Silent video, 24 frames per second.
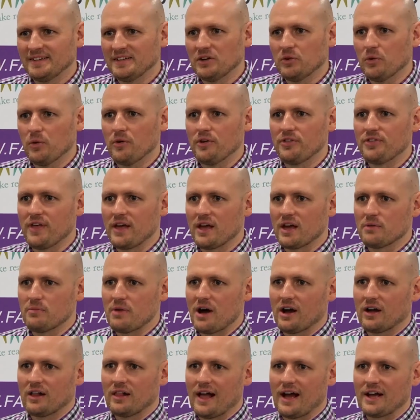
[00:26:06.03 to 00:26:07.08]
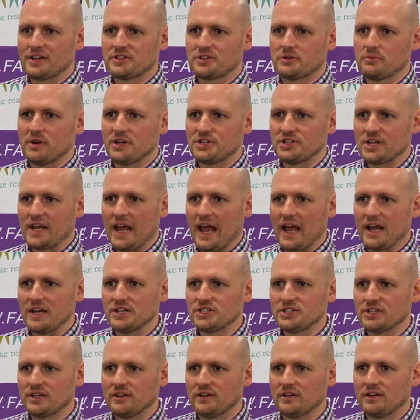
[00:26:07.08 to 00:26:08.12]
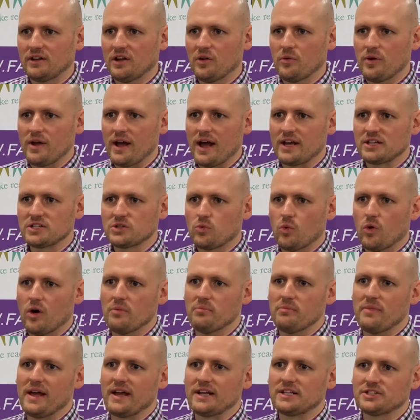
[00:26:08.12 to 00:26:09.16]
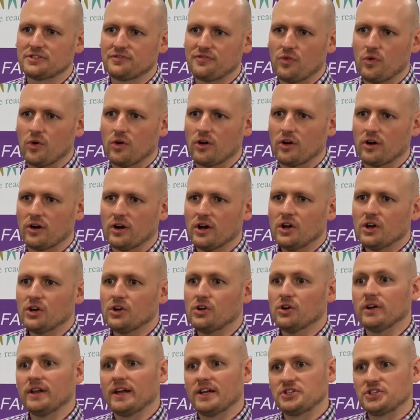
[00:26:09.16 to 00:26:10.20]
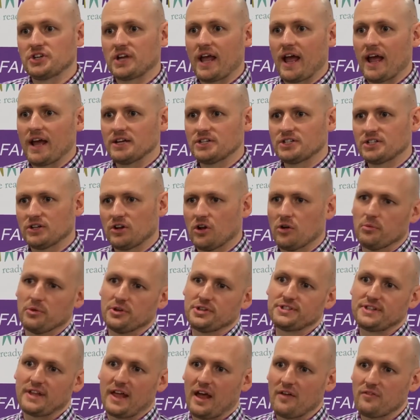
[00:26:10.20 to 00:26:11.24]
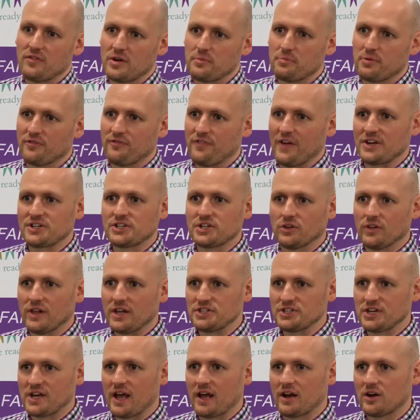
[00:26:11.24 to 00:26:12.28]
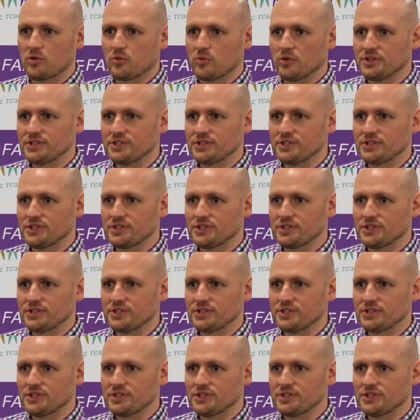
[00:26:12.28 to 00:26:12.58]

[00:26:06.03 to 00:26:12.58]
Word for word: When we think about classroom education and we ask what makes for good education, almost every professional educator will